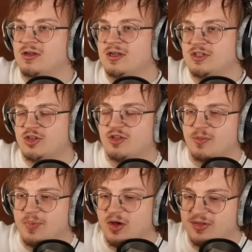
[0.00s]
So they're
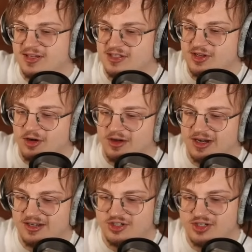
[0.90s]
both
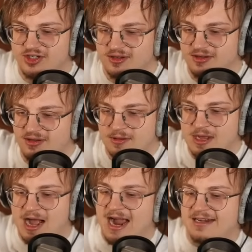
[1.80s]
discouraged.
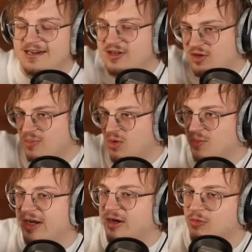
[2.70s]
I didn't know that Mold
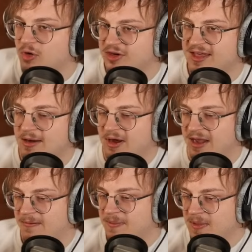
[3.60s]
Breaker worked that
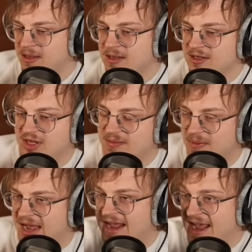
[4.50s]
way. In
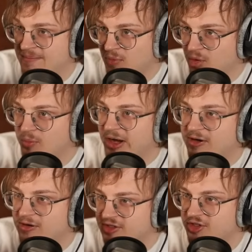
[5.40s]
my head, Mold
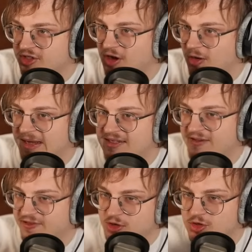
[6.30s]
Breaker is just always
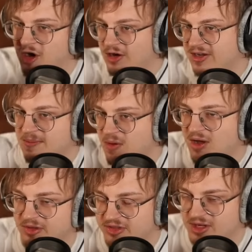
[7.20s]
if you target a Mon
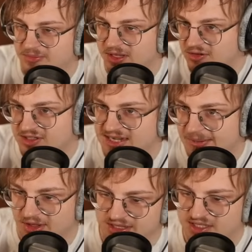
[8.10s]
with something, you're
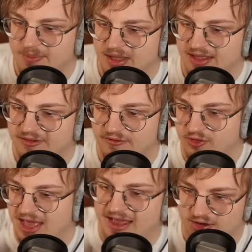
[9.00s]
disabling its ability for
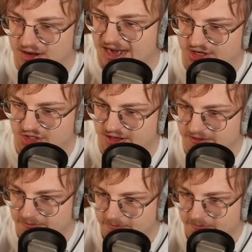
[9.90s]
that interaction.